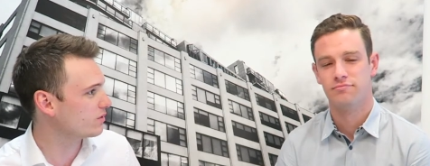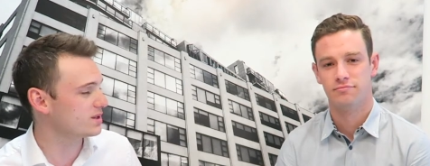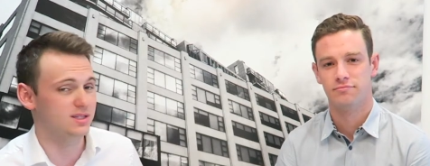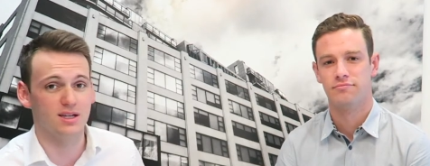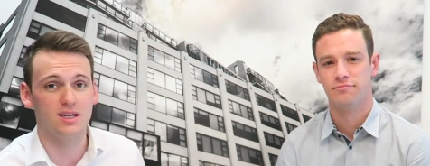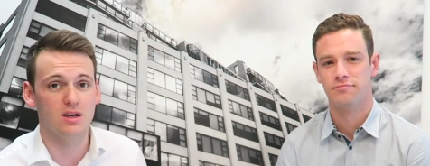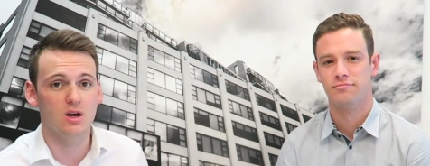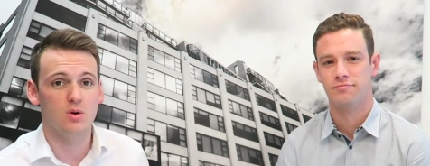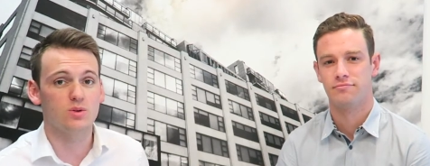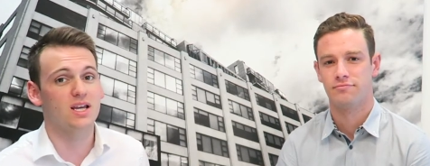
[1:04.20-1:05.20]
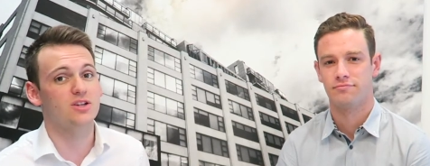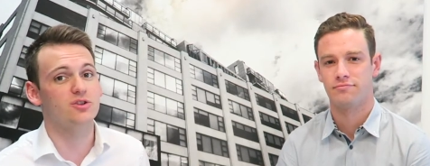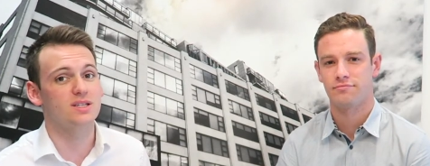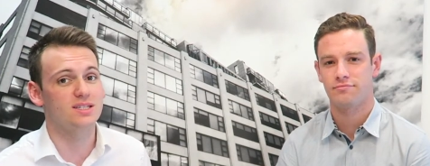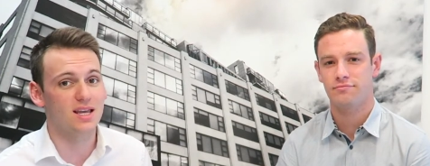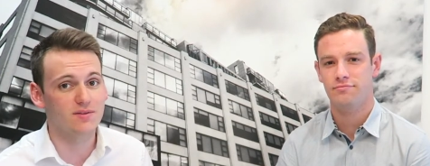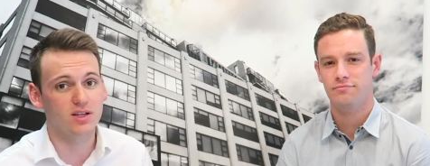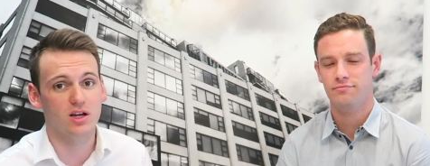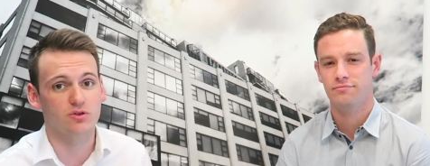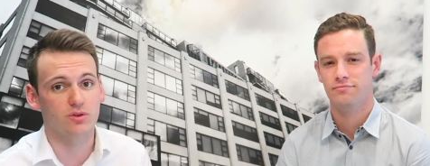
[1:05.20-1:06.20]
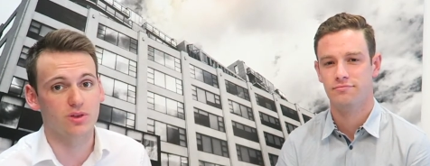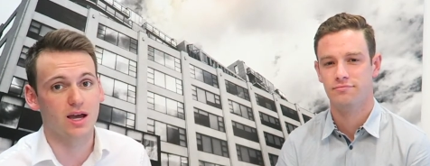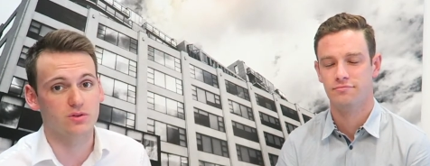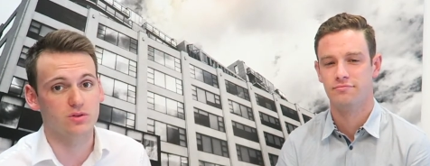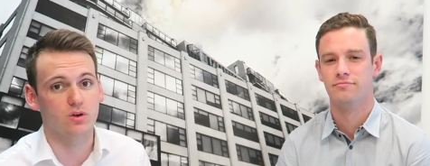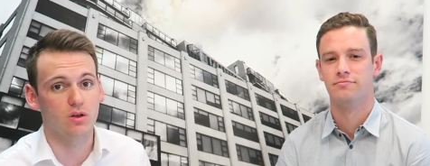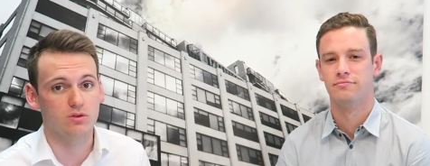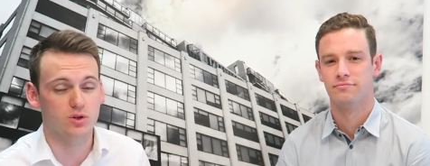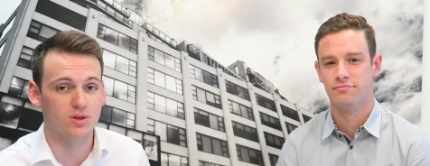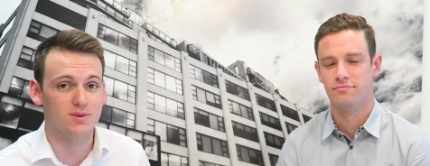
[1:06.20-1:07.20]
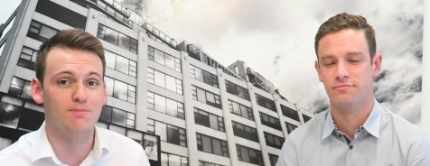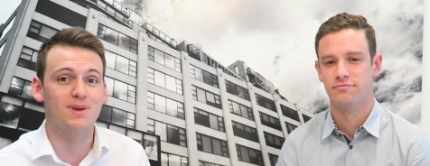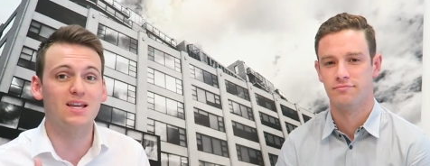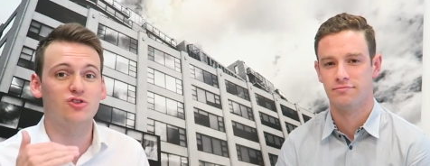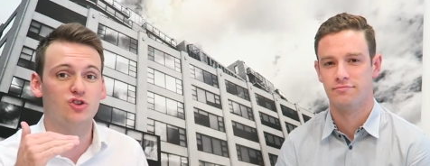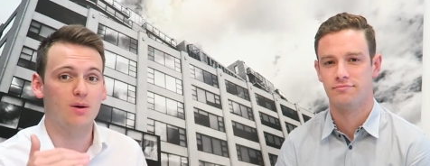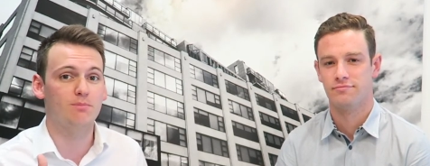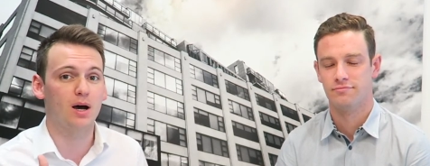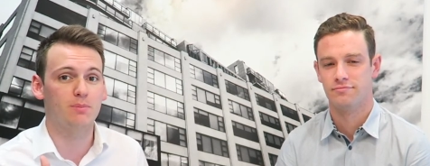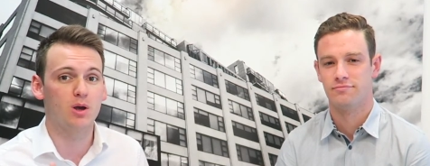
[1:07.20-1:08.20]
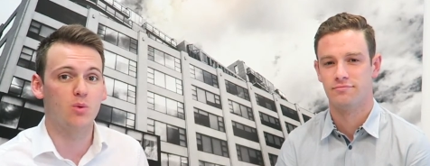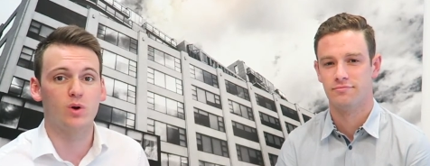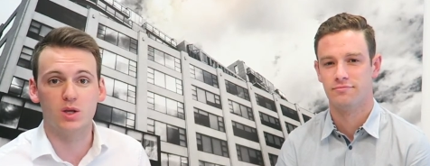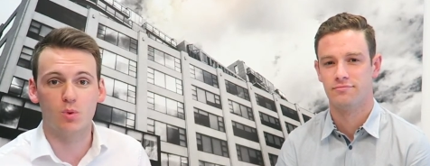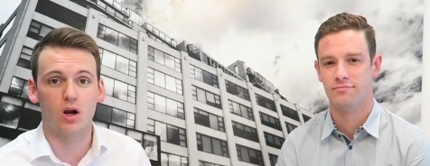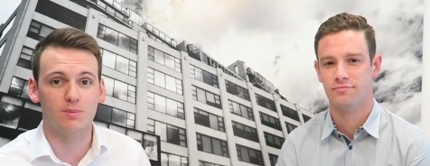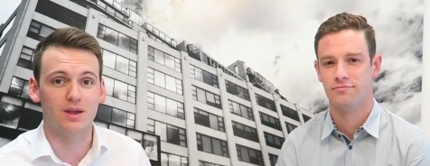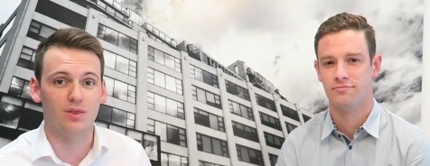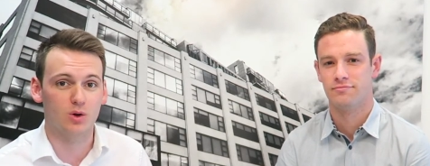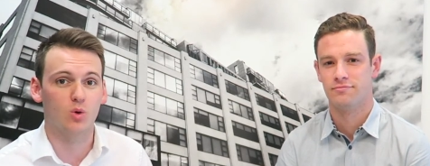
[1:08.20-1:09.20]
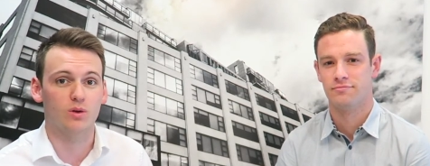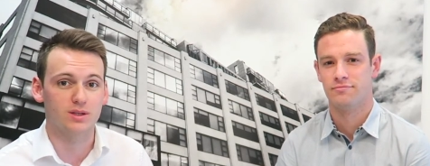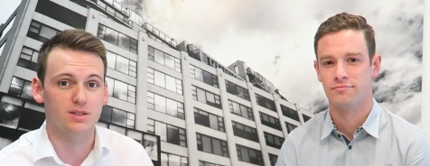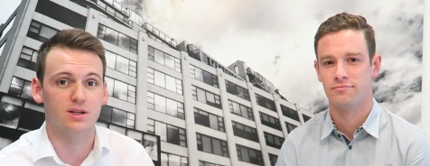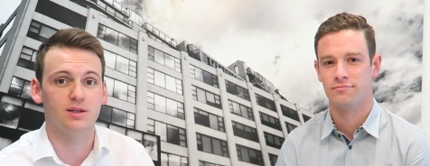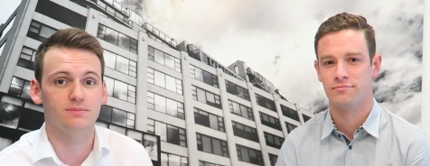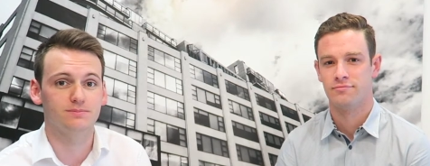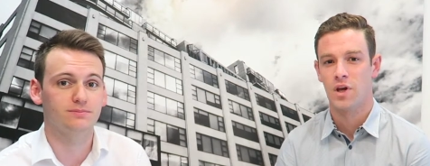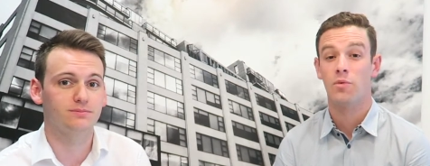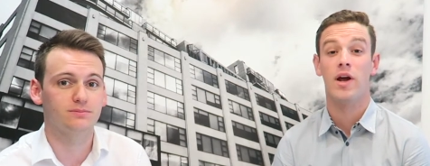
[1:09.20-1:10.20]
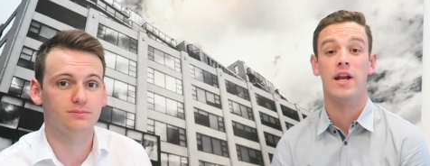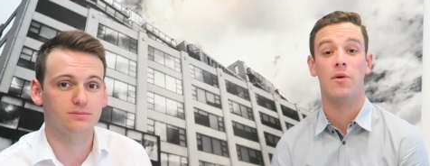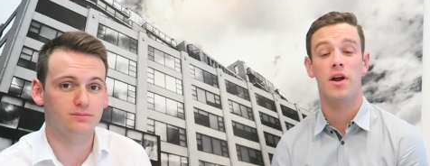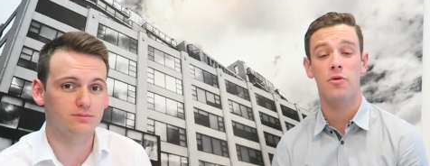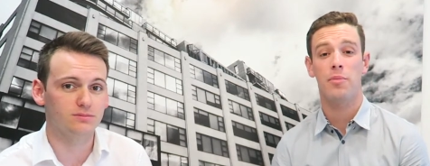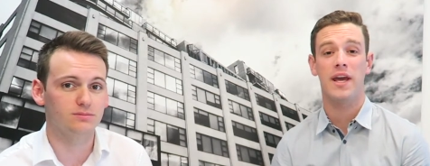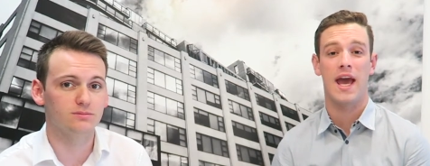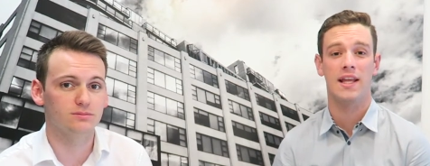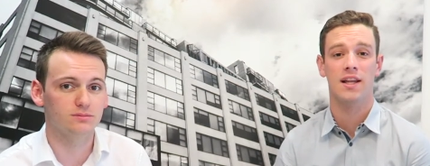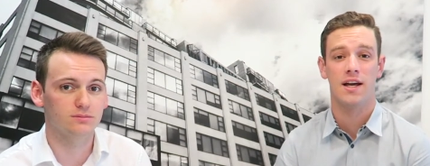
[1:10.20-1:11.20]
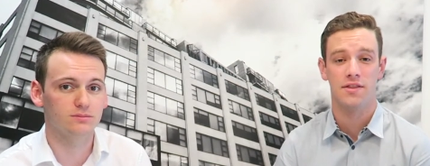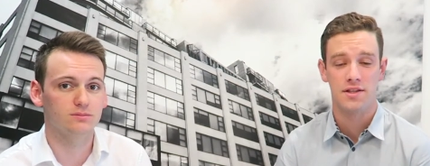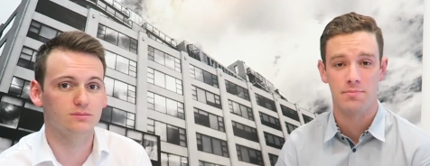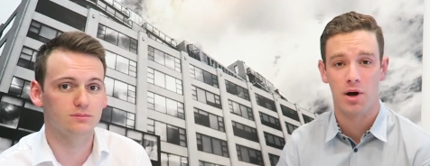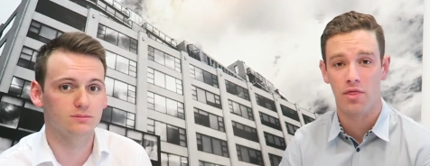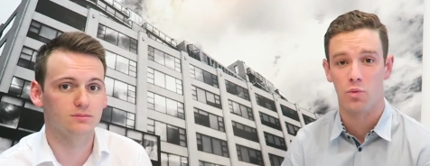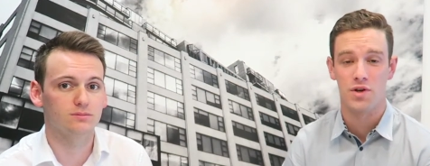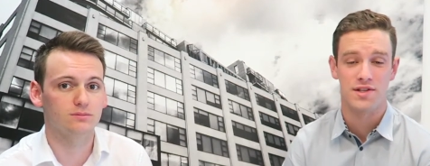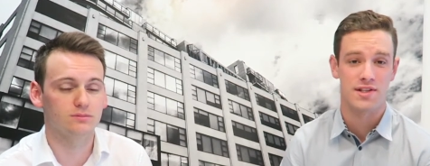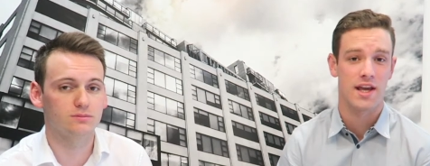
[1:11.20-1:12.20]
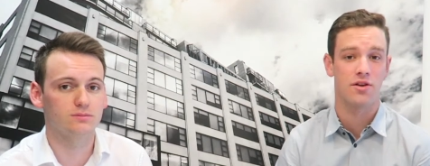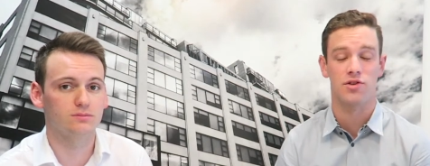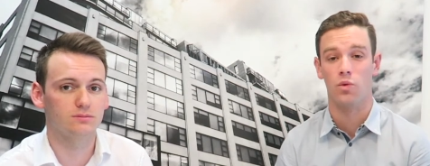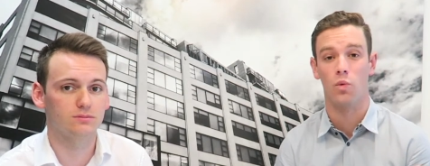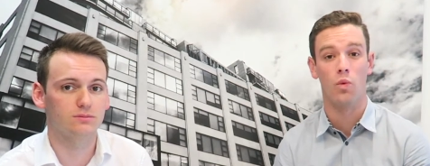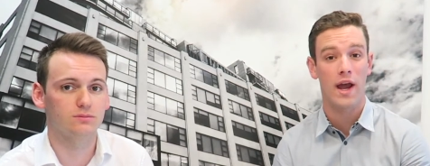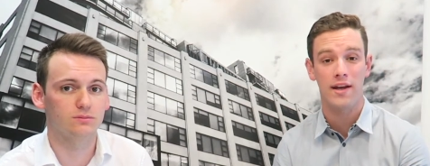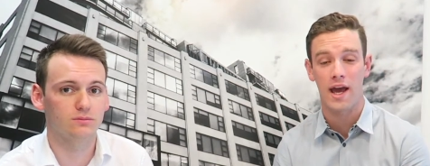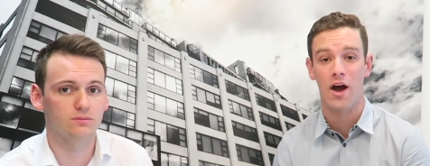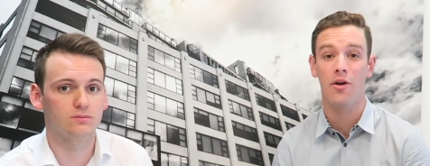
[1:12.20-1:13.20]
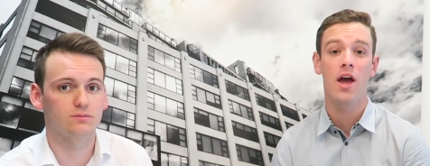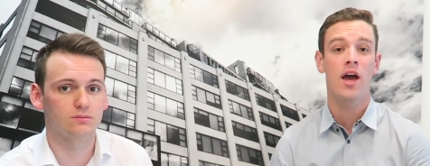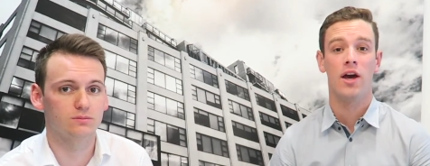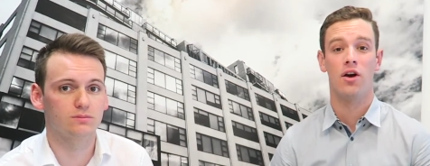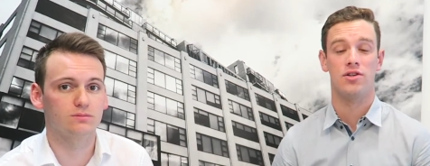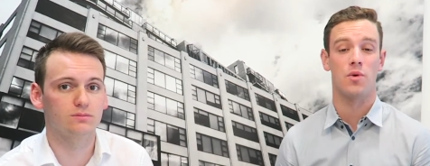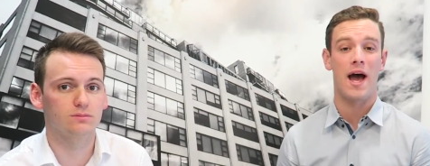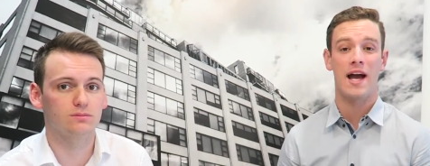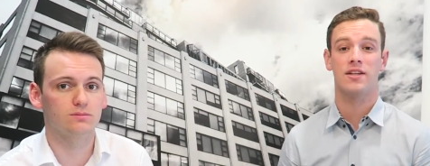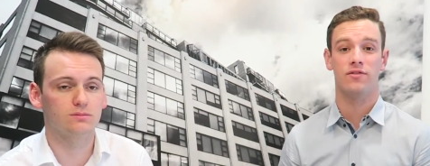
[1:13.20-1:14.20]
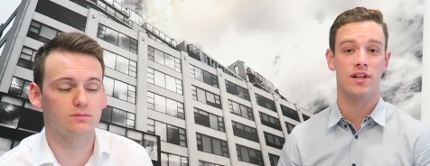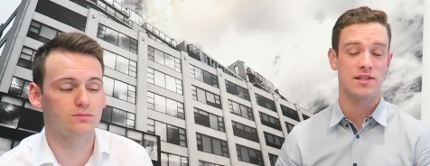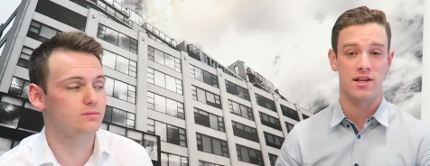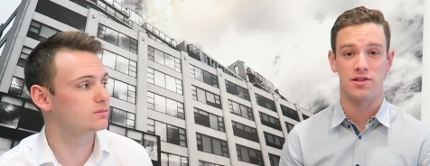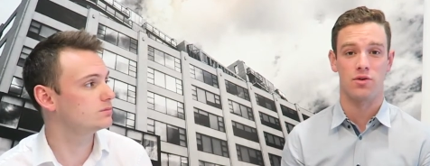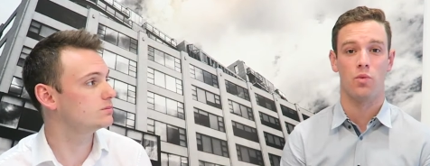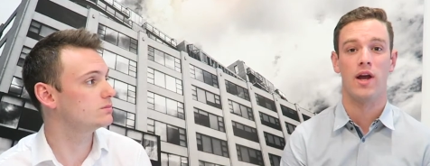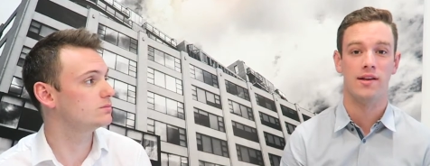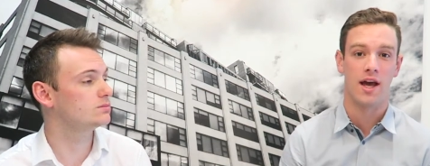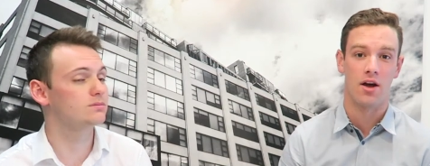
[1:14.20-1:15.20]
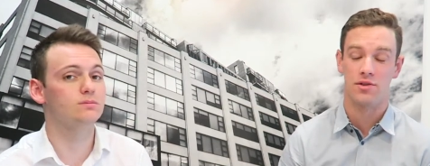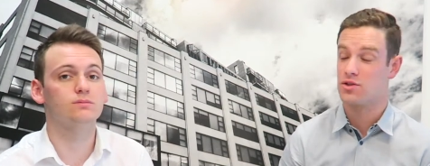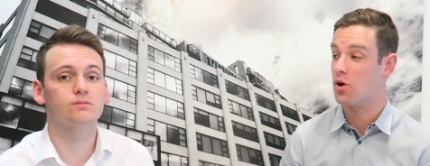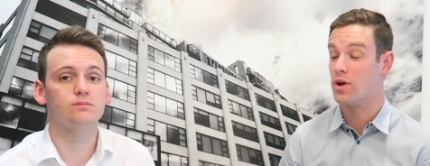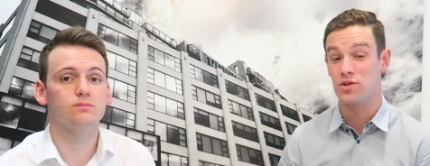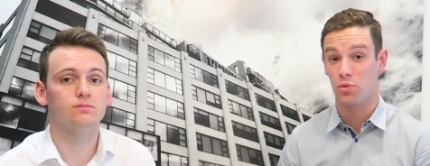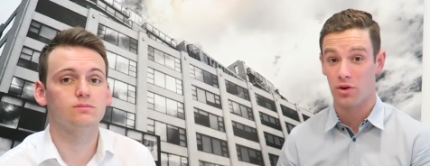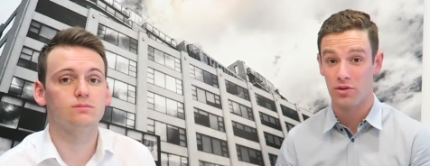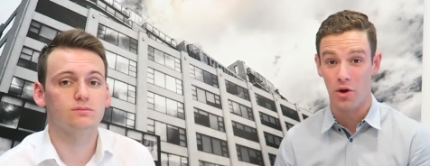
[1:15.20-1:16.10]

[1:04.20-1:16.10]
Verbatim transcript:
Speaker 1: of the city, was actually $700,000. So it's a big jump up when you want to be in the core of the city.
Speaker 2: Right now, another big headline this month was sales are way down and also active listings are way down. So it's worth